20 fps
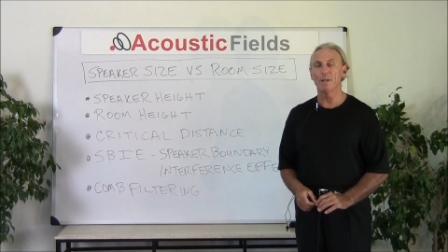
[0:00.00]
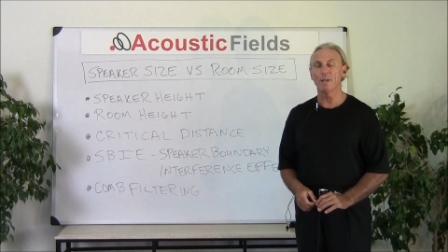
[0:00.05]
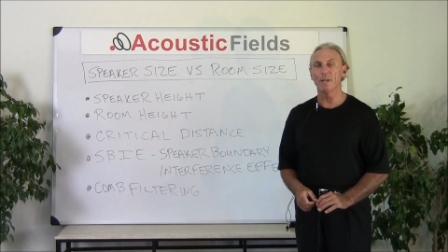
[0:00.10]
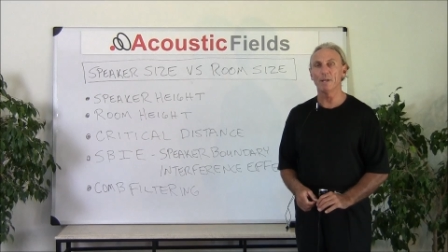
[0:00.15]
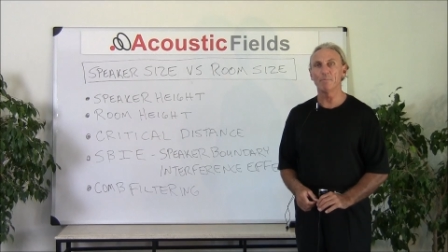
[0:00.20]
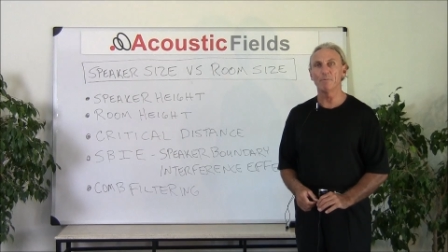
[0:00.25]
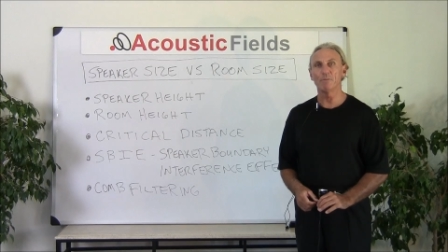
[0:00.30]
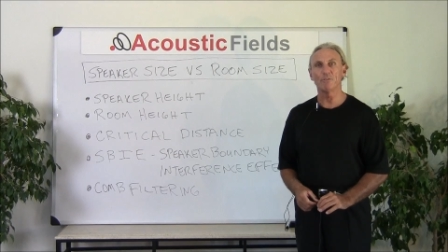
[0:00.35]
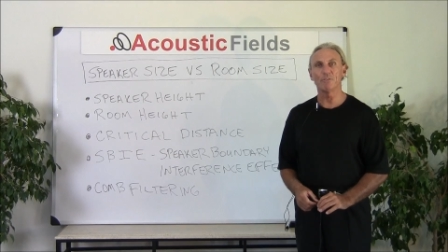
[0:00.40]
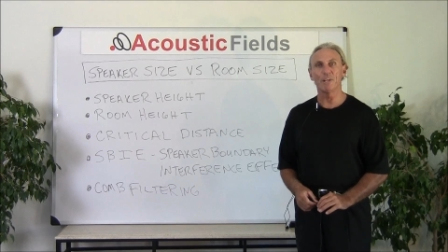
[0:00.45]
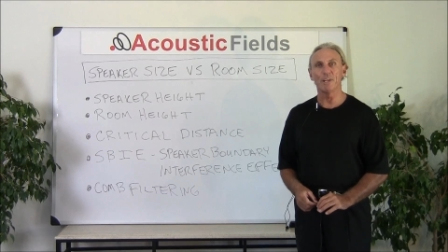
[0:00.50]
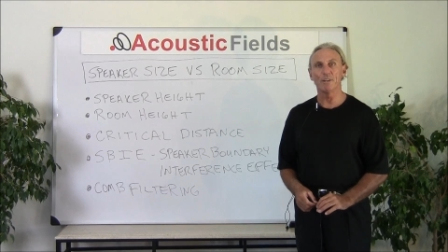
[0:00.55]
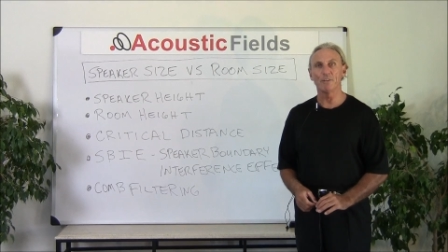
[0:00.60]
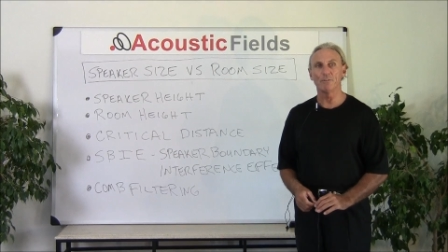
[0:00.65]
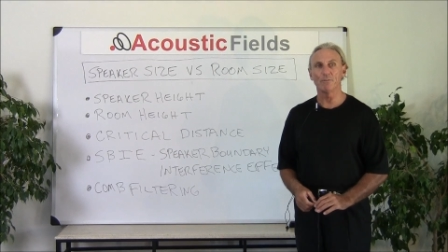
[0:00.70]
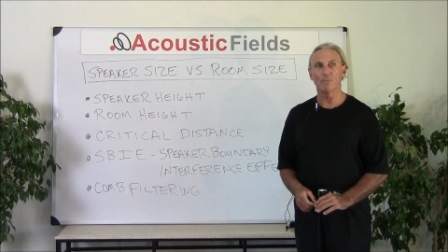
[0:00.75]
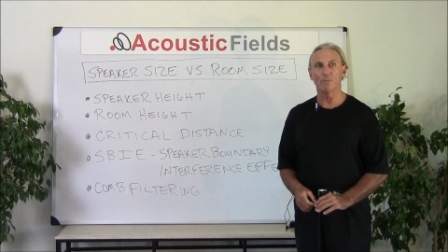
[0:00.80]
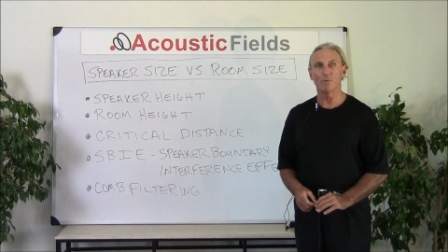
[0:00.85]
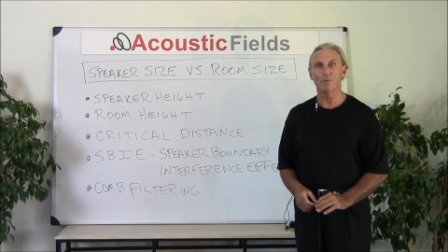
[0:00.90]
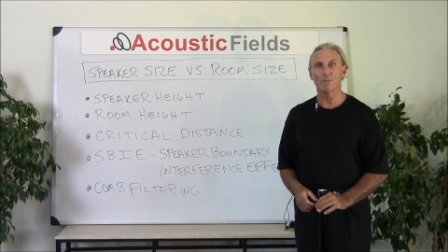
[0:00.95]
my name is
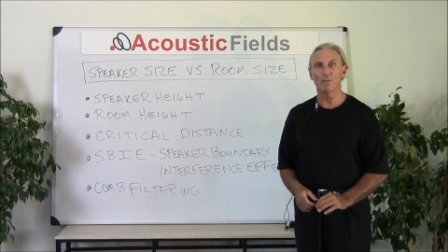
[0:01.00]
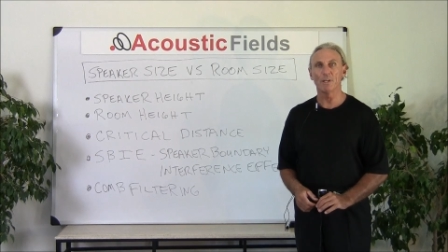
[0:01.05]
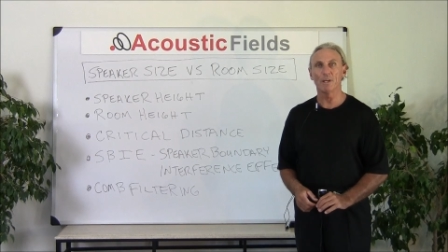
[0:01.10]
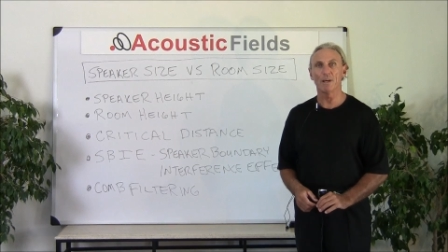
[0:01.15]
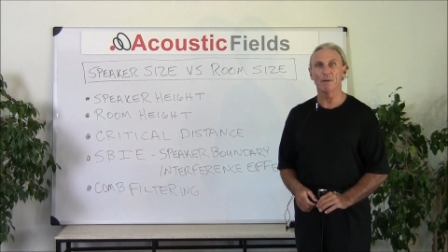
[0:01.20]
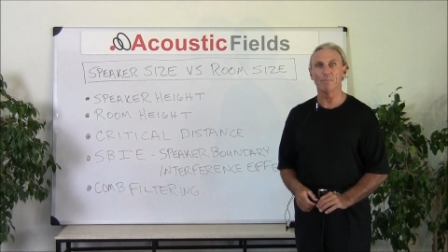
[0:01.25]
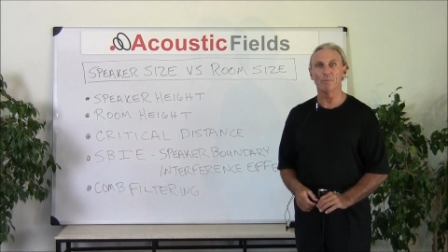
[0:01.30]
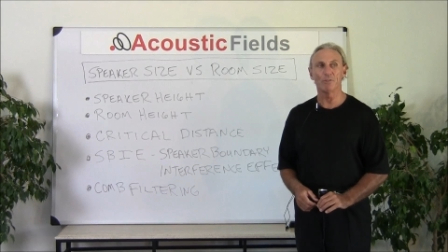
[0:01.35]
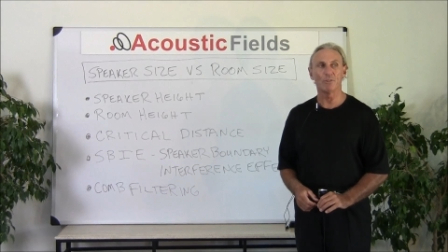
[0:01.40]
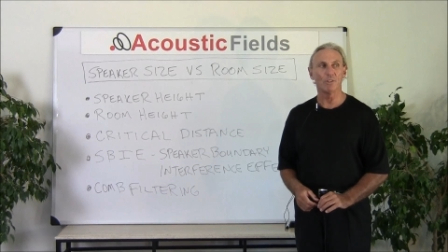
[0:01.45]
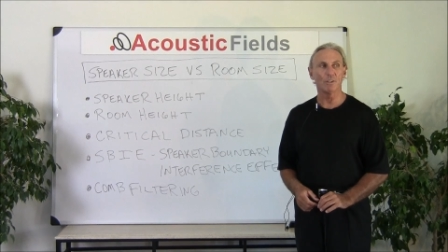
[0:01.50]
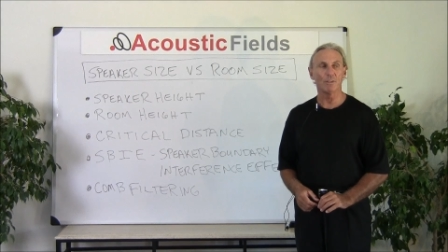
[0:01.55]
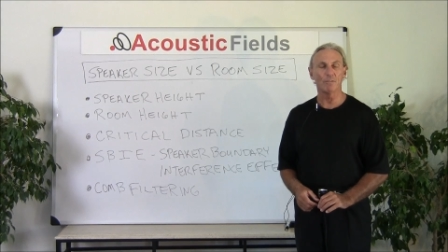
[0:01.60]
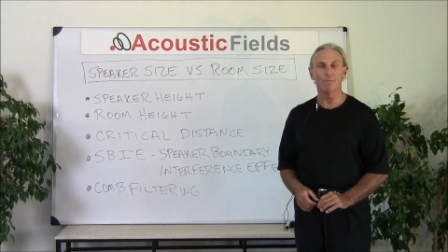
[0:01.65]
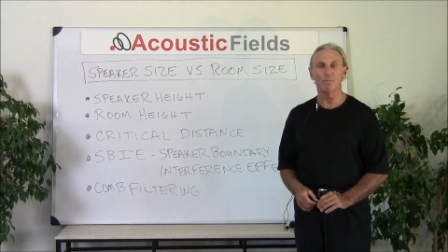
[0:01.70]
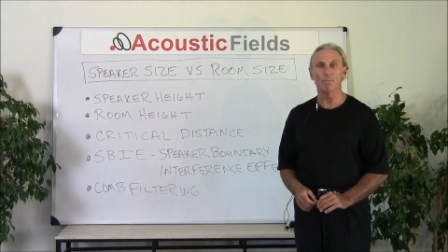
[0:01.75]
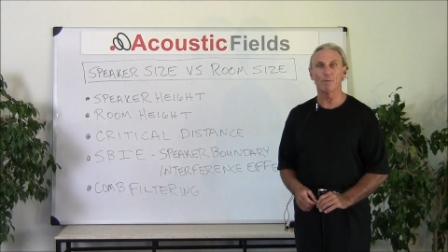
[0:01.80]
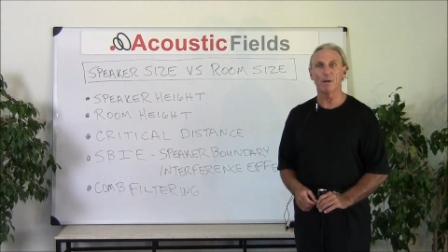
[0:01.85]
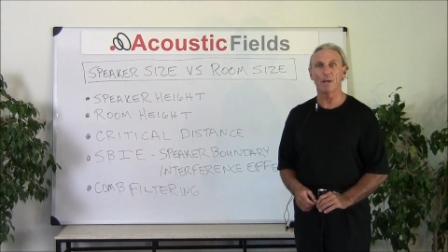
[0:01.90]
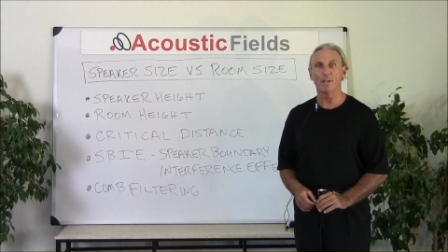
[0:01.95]
Dennis Foley. I'm the
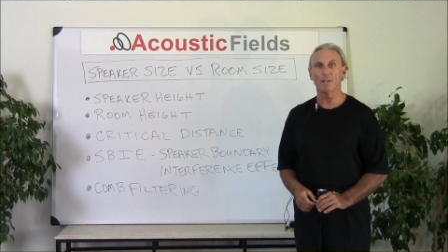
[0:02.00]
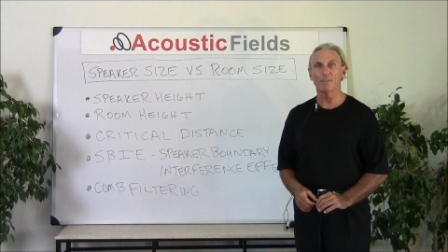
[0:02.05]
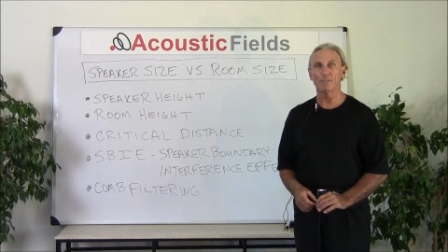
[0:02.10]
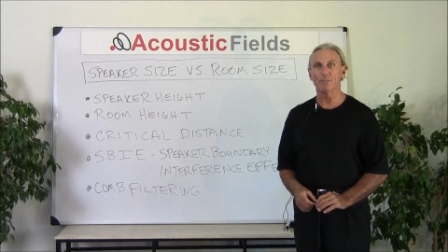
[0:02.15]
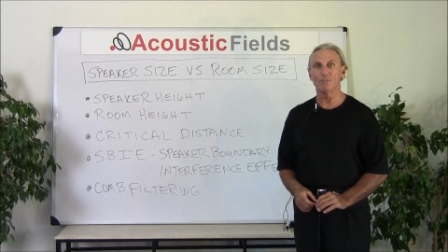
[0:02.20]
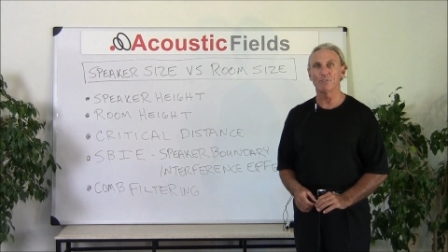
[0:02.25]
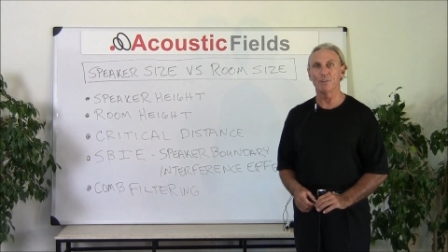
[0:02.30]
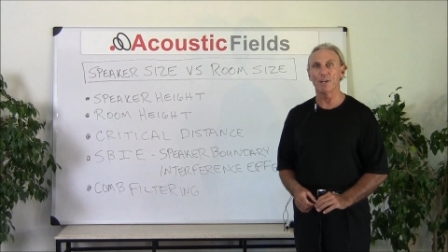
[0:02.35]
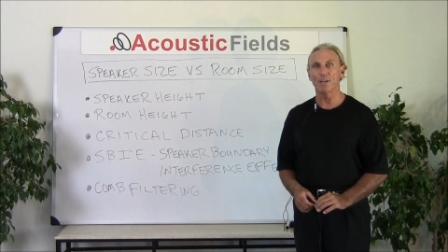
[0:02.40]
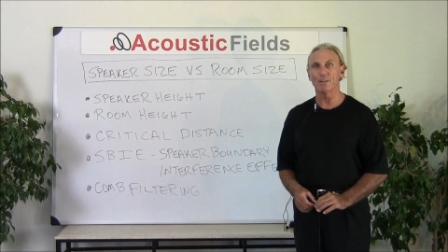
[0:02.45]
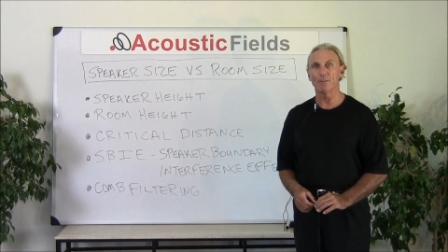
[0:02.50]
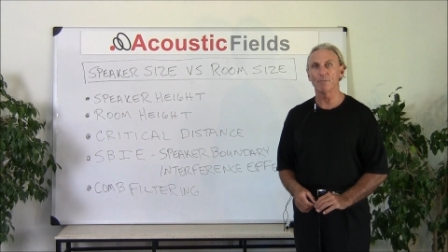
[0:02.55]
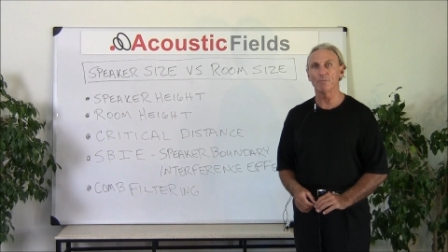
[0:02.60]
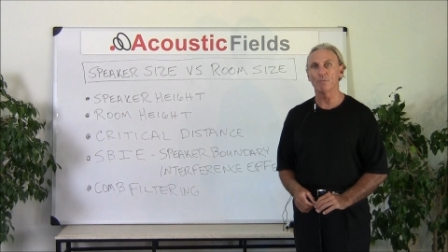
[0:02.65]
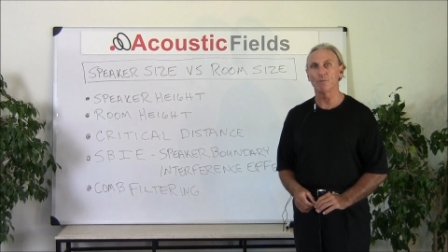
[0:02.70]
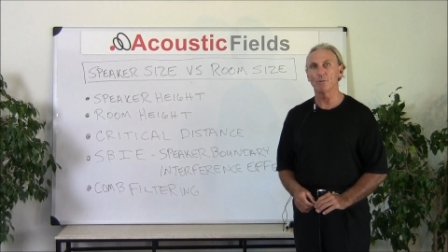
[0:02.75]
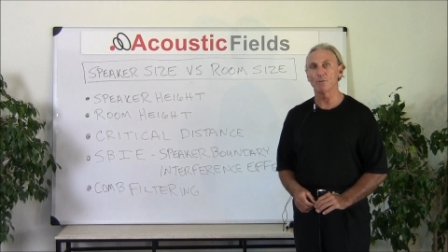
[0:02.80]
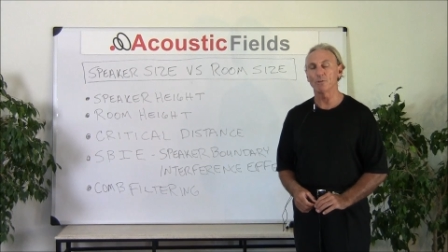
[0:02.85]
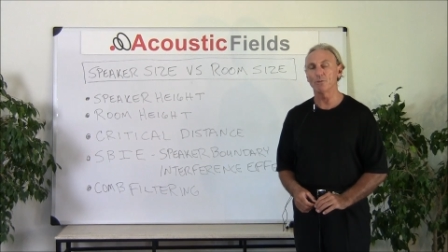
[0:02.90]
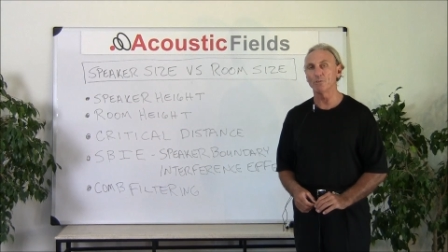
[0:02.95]
Chief Product Designer
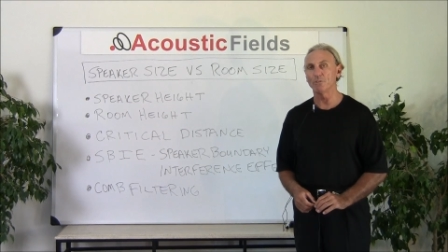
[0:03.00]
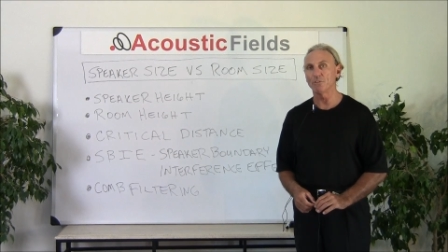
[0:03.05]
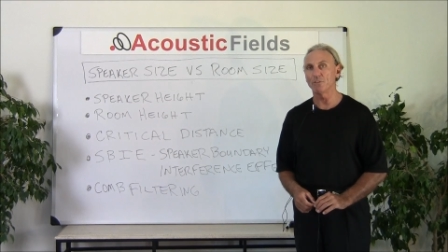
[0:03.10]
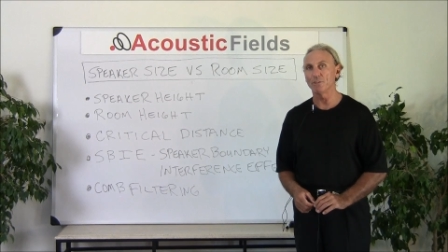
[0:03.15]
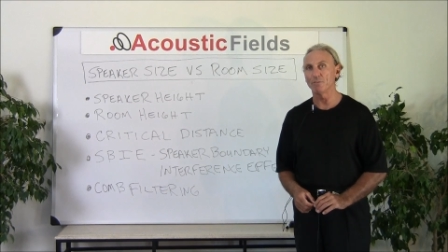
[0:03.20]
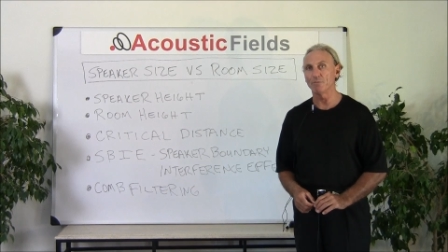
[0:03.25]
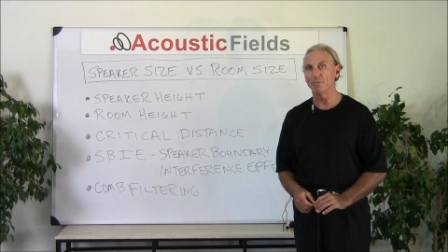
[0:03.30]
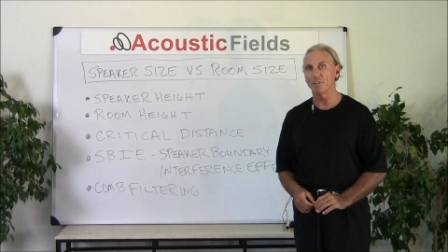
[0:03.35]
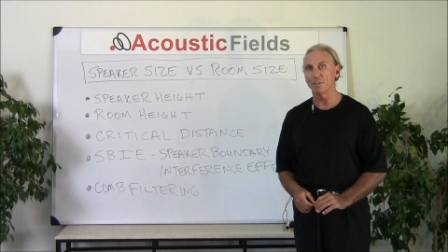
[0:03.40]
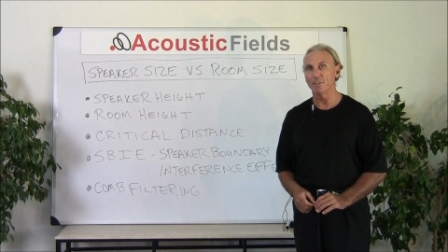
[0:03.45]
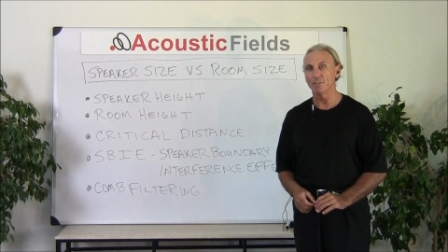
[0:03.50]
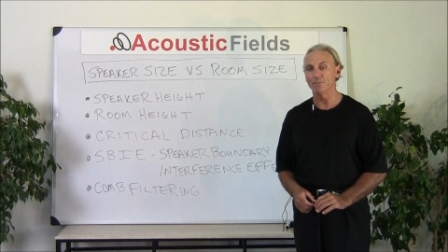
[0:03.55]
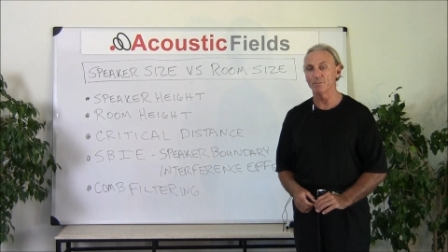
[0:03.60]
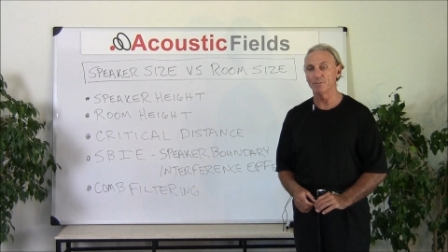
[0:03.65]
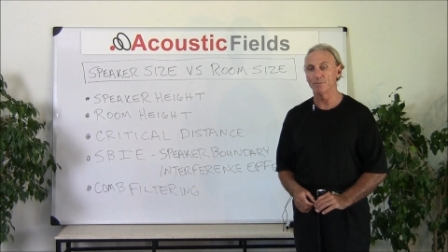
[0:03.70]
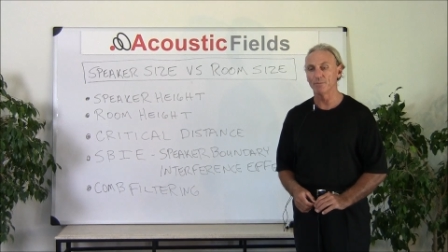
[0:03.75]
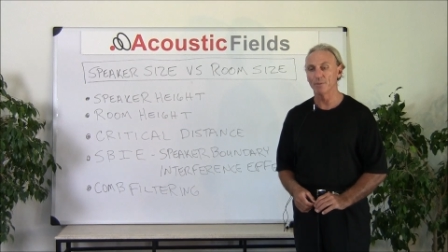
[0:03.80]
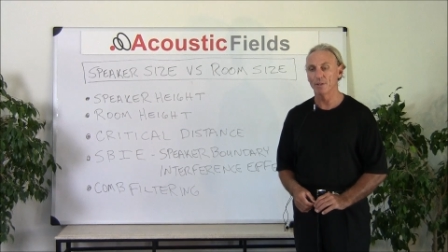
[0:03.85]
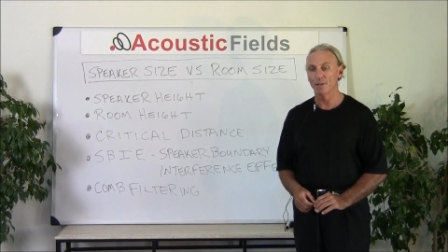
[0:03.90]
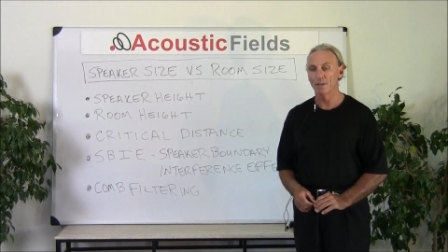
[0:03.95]
for Acoustic
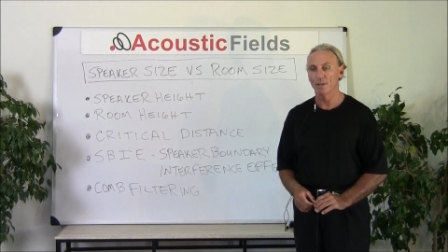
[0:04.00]
Fields.